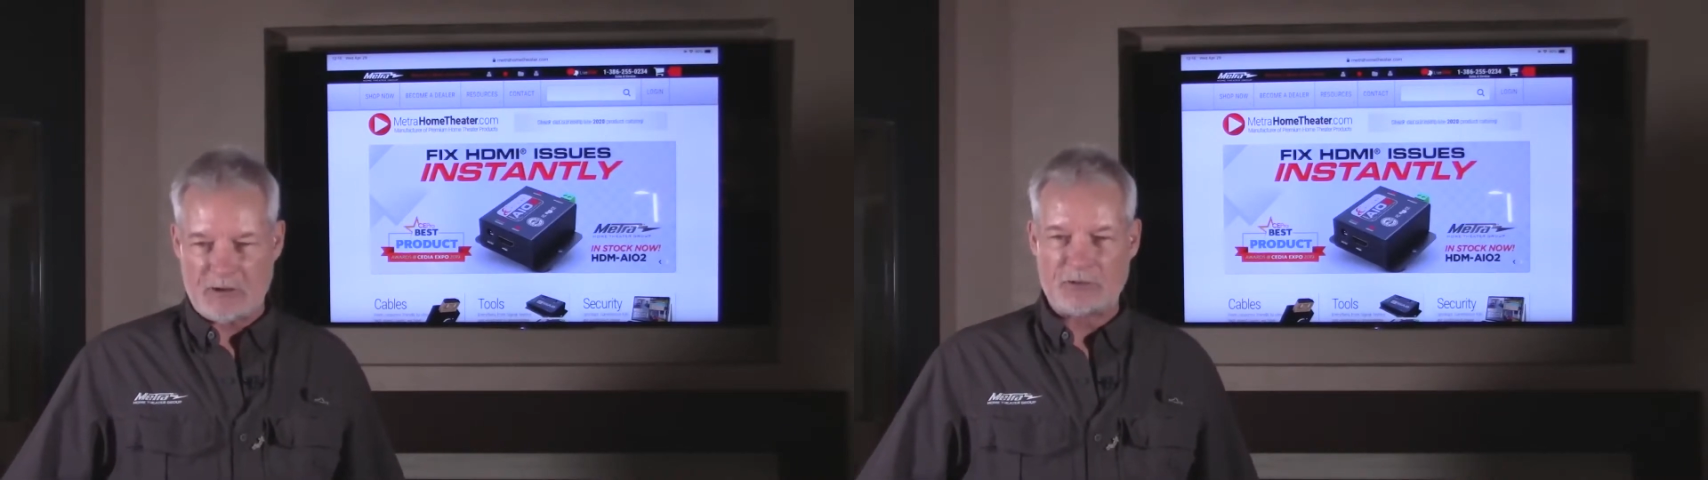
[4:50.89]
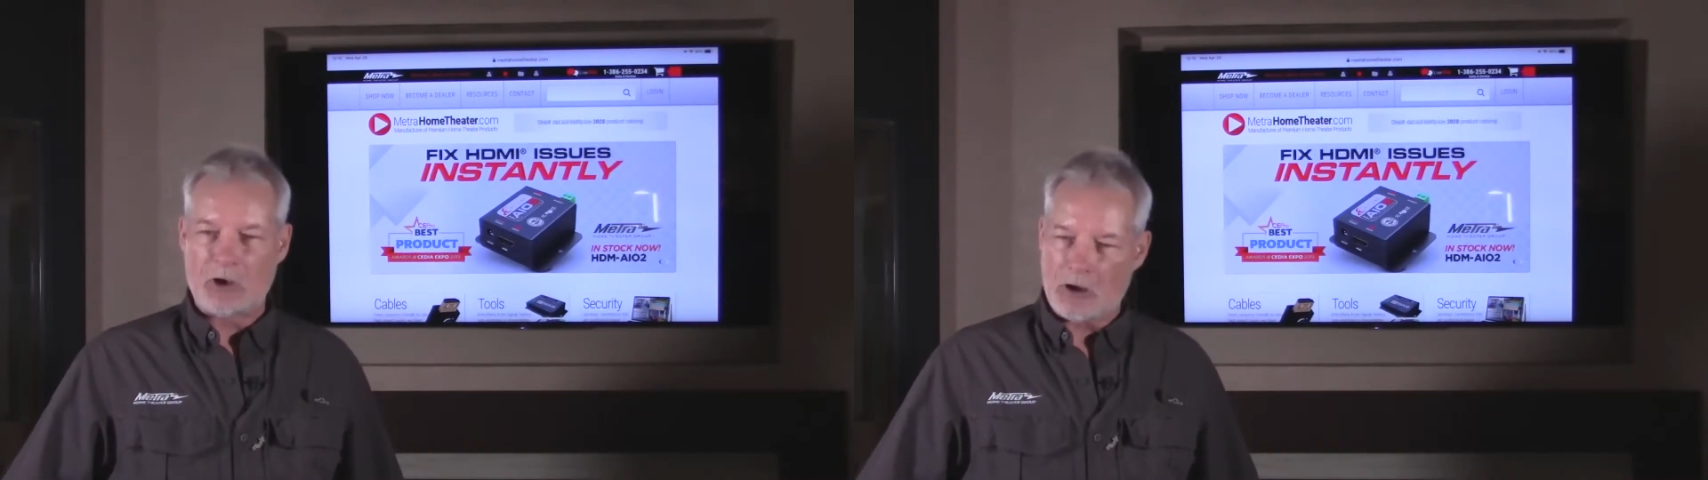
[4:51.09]

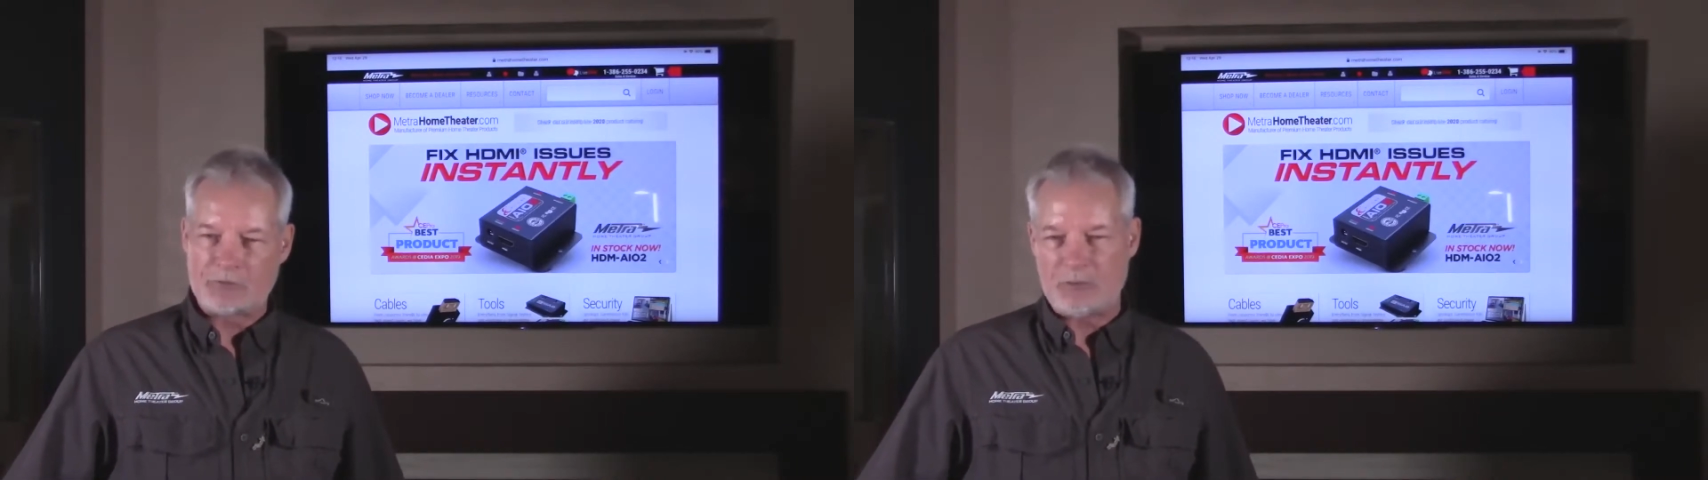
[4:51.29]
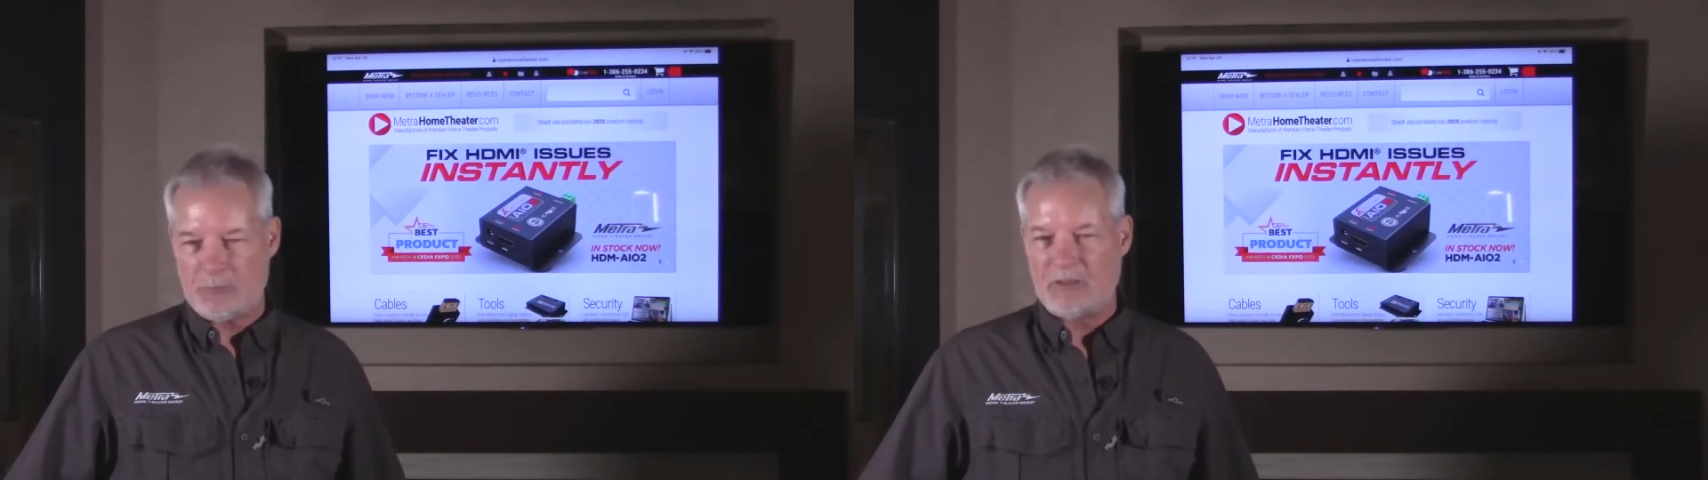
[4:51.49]
has
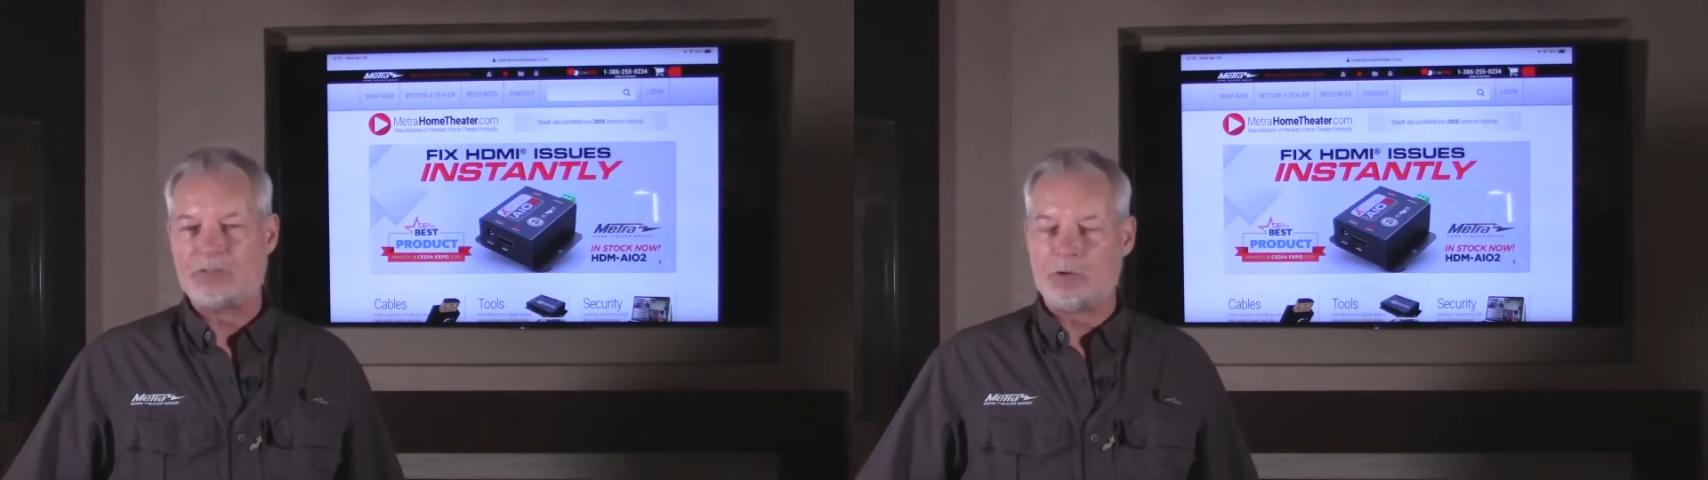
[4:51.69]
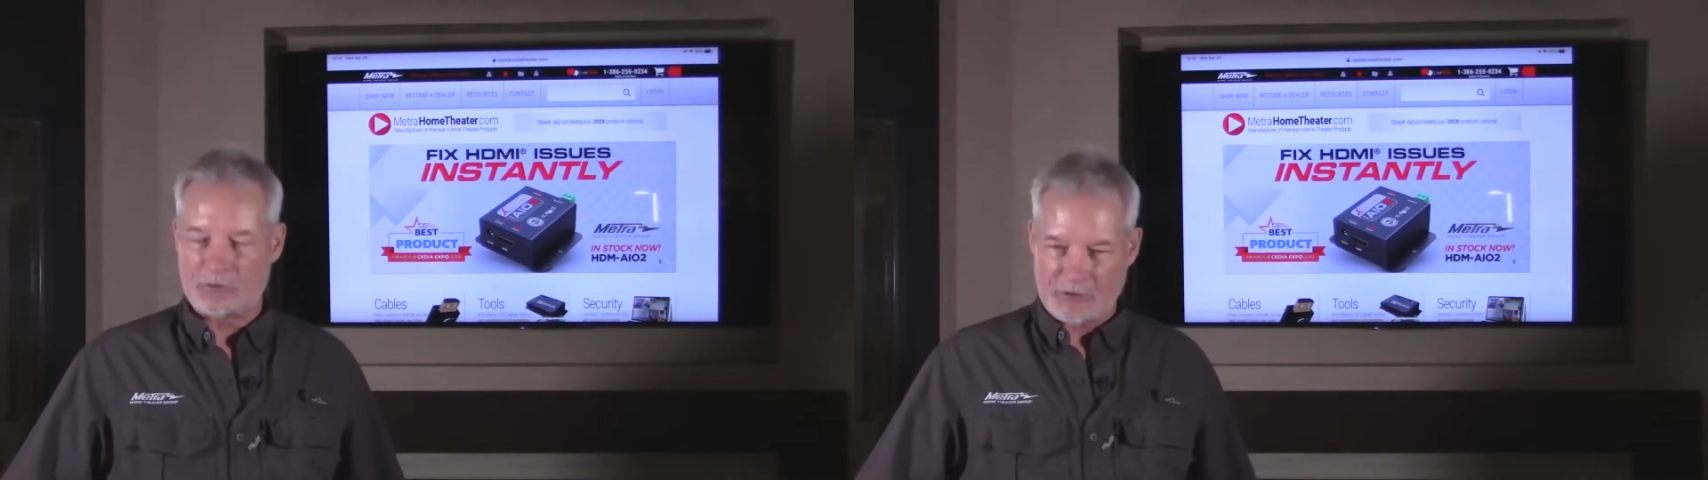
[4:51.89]
haunted me
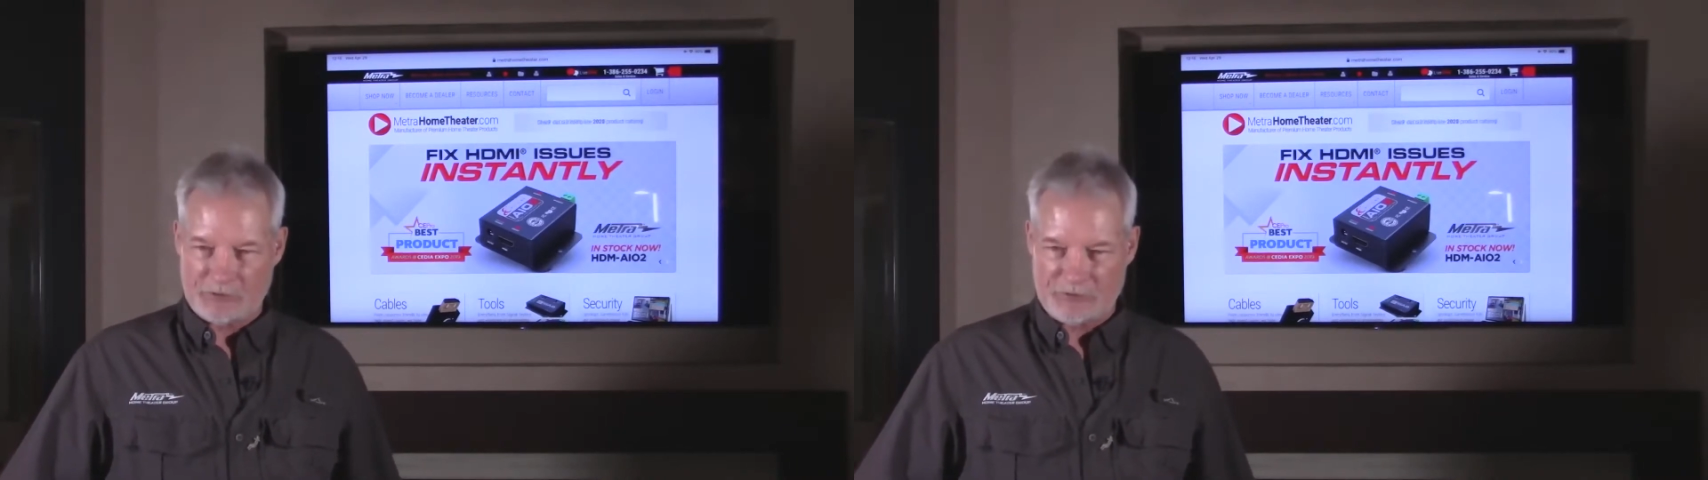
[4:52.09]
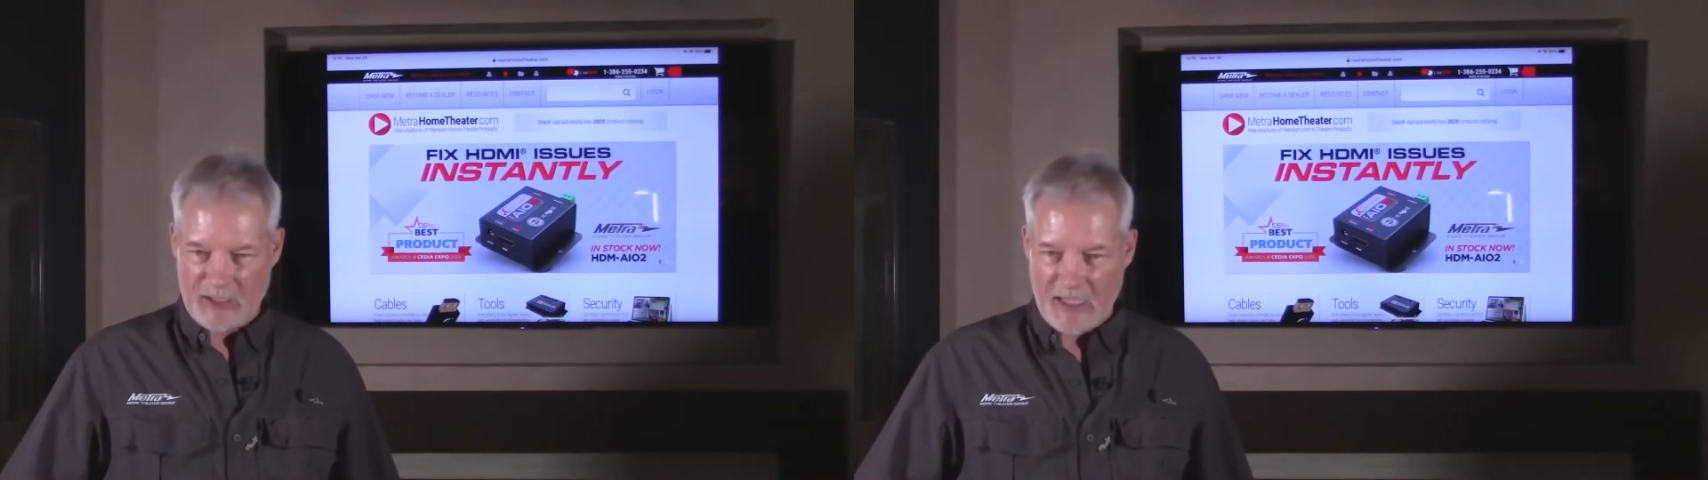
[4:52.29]
till this
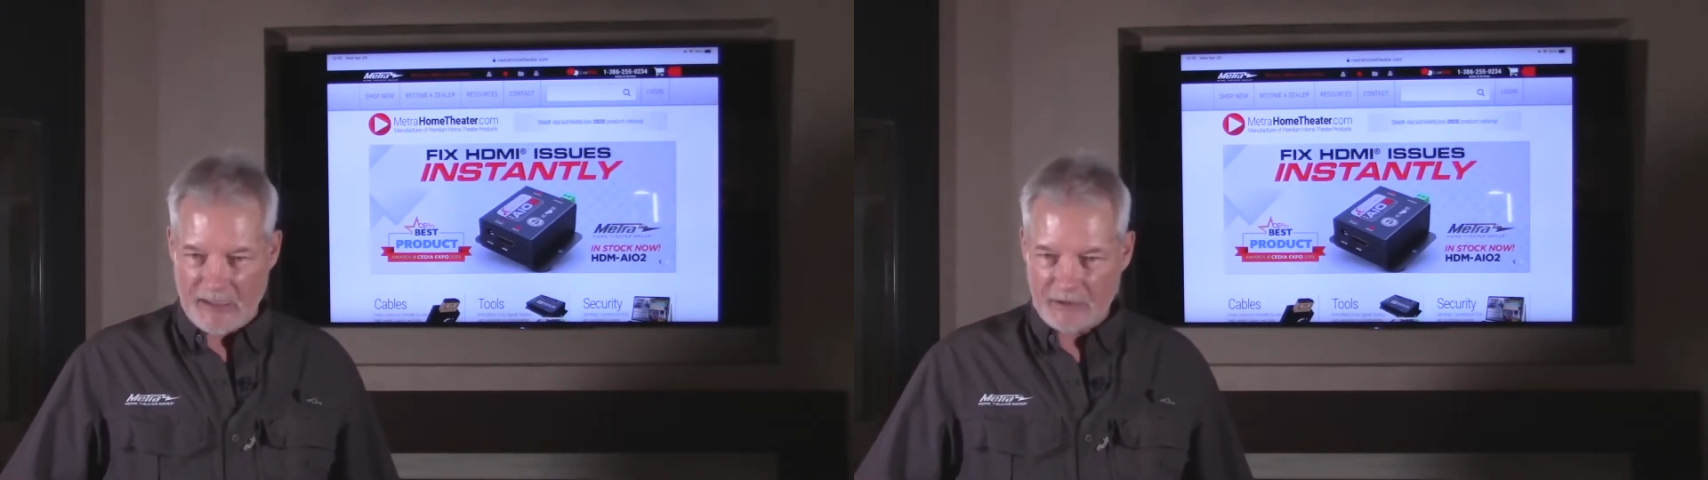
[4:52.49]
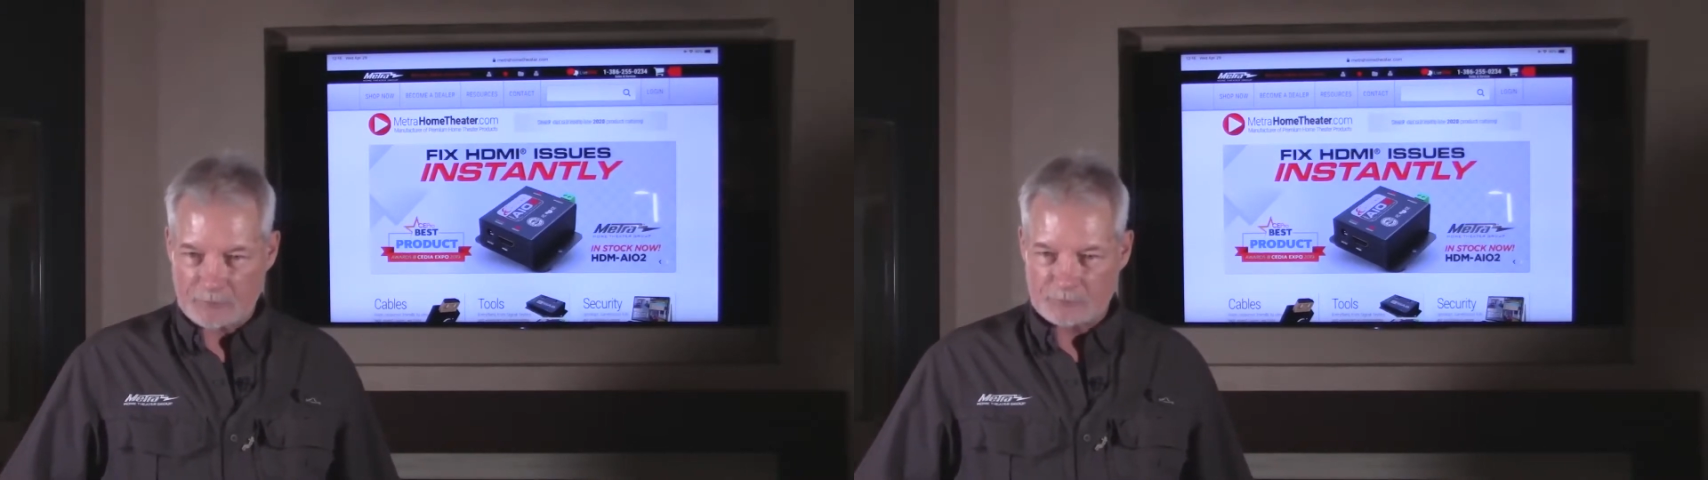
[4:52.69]
day